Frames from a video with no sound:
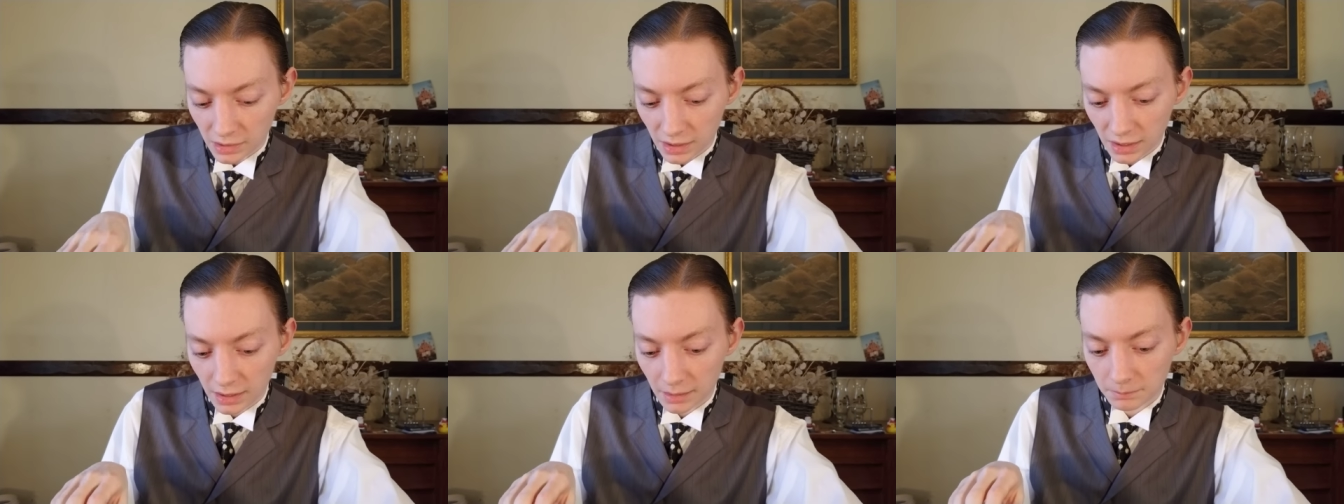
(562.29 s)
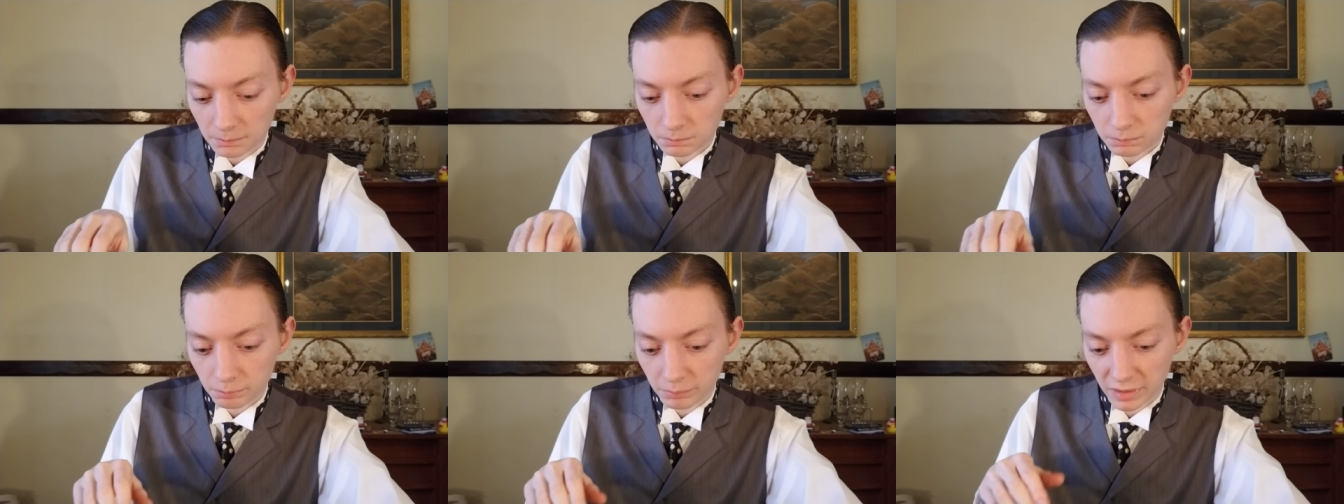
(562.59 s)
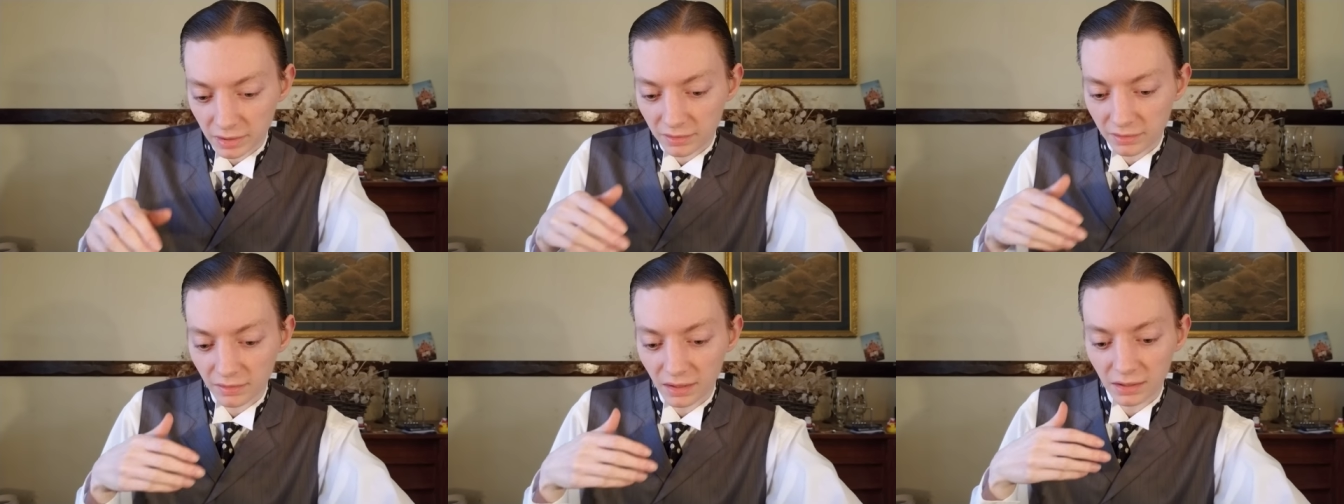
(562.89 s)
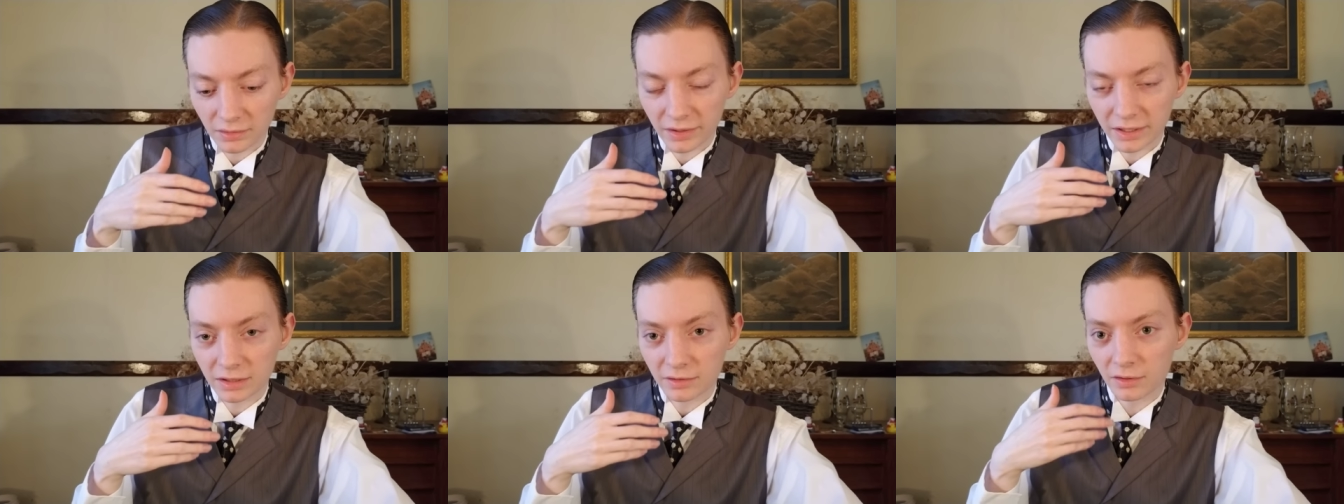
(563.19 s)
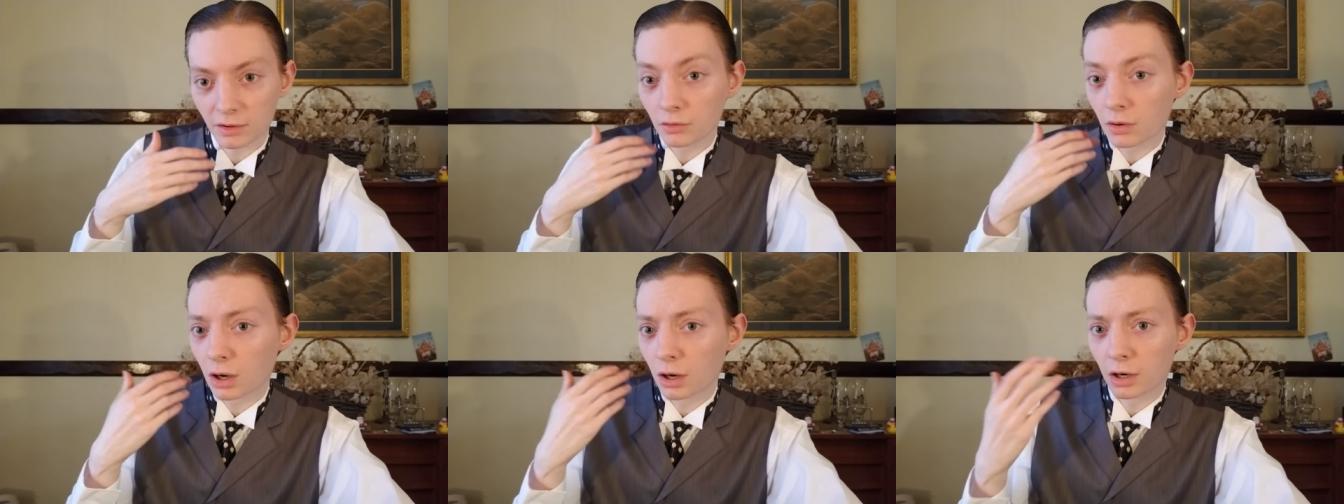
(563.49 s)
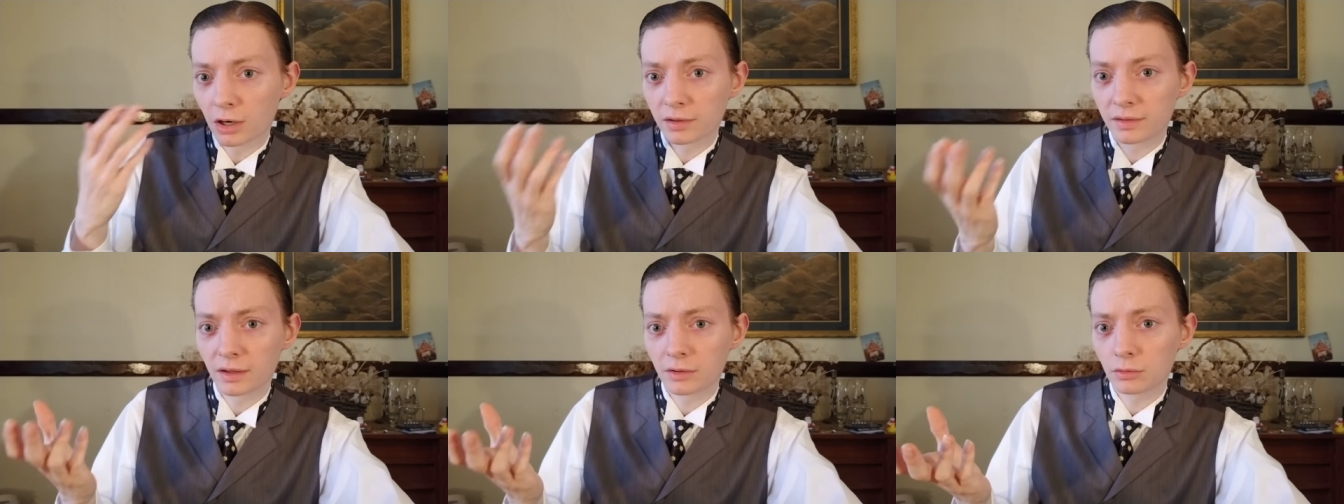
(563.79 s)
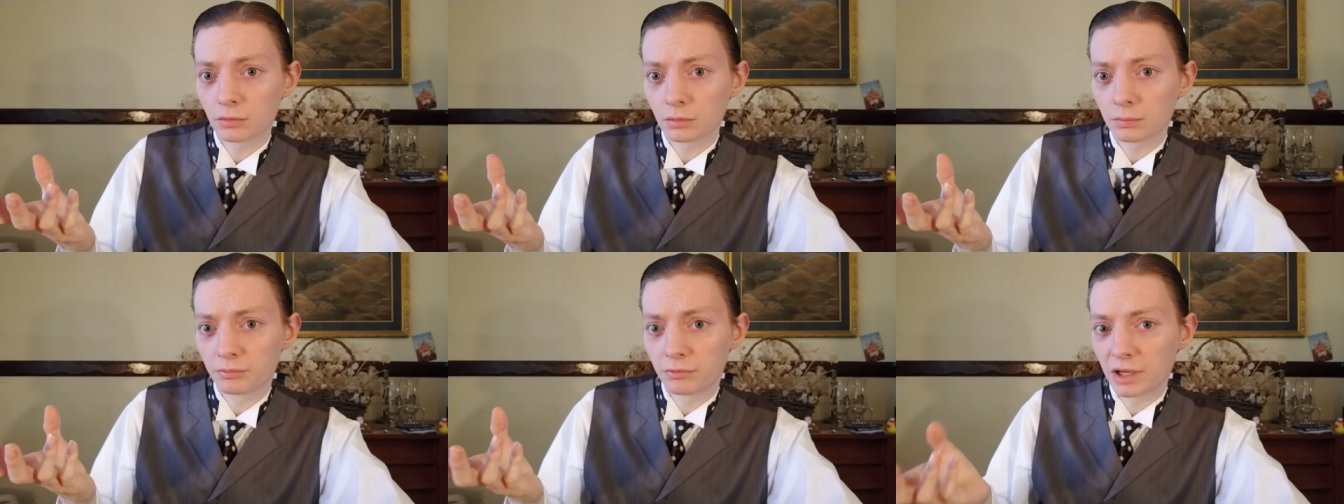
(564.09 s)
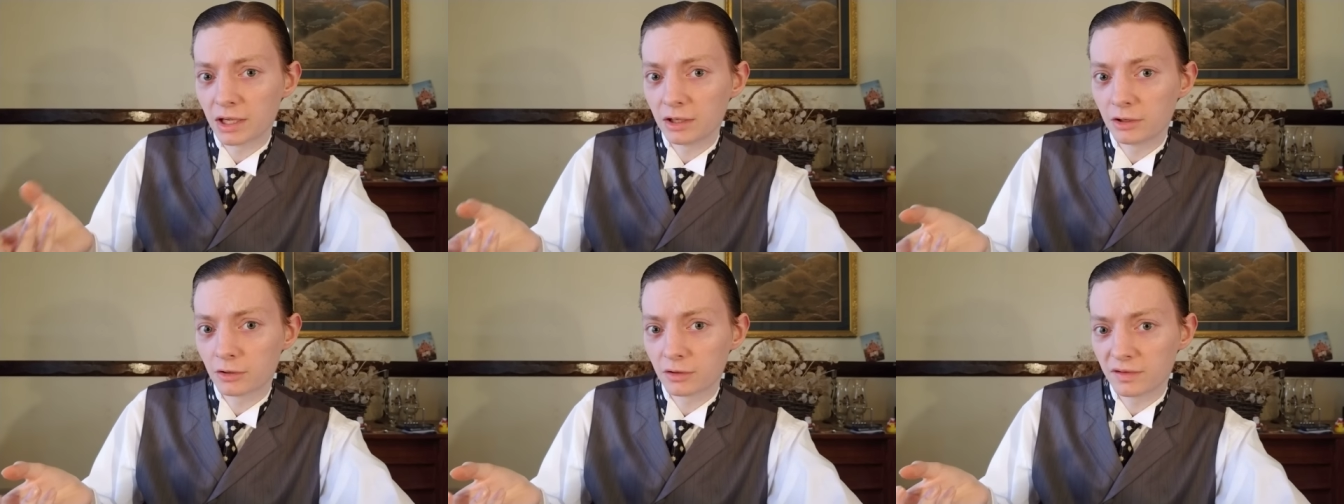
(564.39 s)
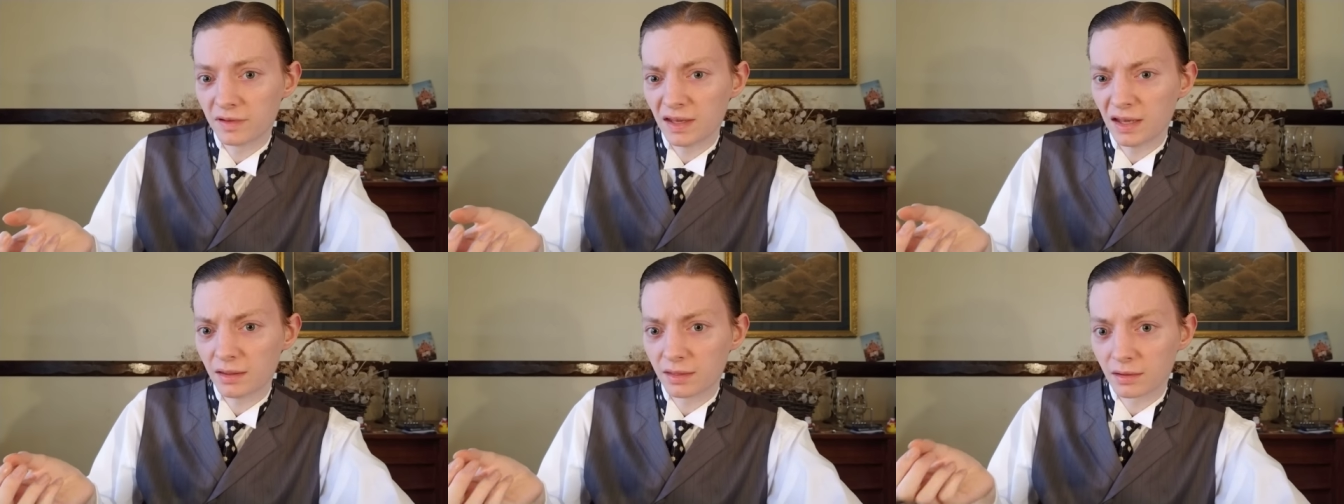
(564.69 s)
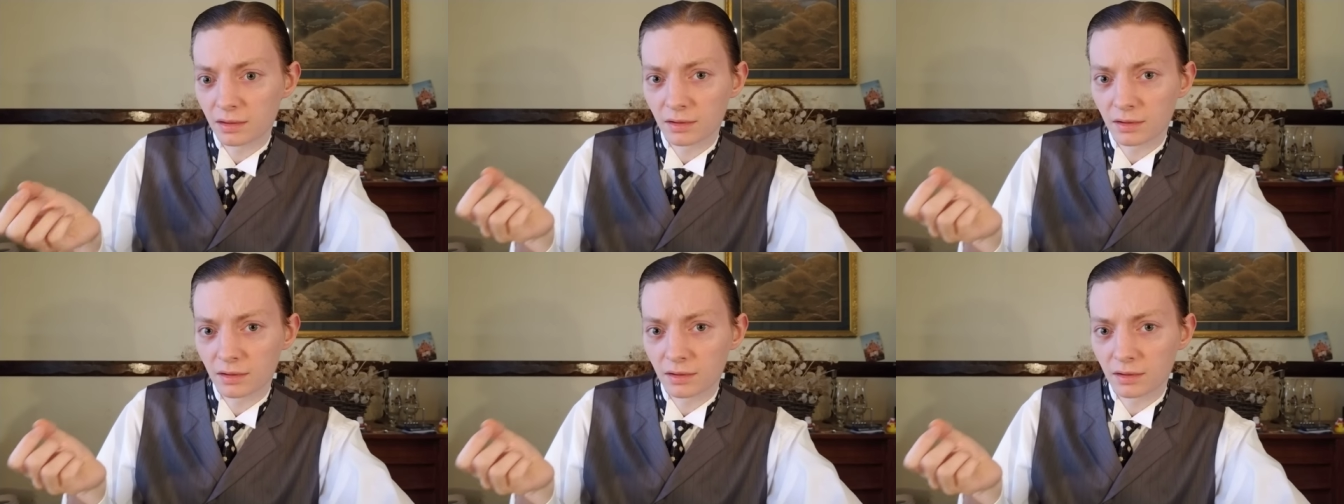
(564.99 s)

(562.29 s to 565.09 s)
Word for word: um, but it's not like so hard that it'll break your teeth,